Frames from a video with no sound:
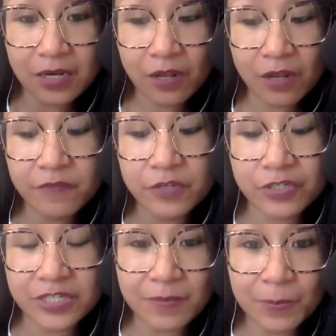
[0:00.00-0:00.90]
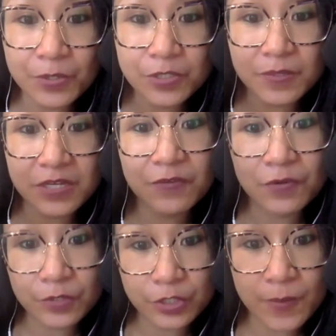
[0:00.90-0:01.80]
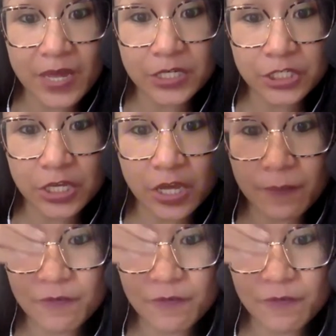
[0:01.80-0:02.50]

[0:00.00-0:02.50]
And not even your team members, but even when you're managing up.